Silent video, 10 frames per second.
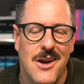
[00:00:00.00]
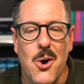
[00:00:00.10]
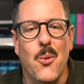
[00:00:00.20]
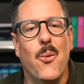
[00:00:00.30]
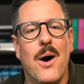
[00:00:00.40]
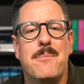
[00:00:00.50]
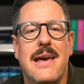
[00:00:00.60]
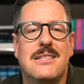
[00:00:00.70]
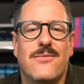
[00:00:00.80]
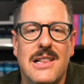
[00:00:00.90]
What makes
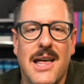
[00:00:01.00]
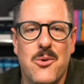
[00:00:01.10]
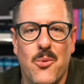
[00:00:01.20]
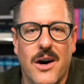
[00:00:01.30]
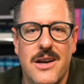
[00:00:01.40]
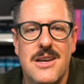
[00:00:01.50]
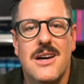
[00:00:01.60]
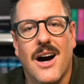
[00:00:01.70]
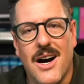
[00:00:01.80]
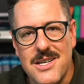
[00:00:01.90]
VLAN 1
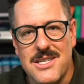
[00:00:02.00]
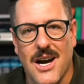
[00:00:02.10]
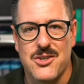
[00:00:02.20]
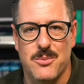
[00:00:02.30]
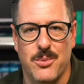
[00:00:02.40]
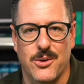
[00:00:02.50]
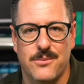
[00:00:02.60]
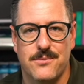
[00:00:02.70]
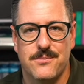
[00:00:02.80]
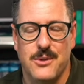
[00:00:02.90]
untouchable?
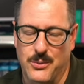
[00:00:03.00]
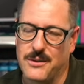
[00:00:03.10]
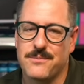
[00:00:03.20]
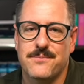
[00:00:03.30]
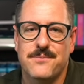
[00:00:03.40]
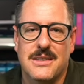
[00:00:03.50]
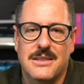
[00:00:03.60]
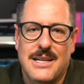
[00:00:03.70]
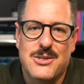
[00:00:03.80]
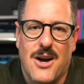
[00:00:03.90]
Well,
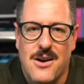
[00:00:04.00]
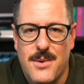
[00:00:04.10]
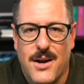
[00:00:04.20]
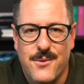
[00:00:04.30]
let's talk about it.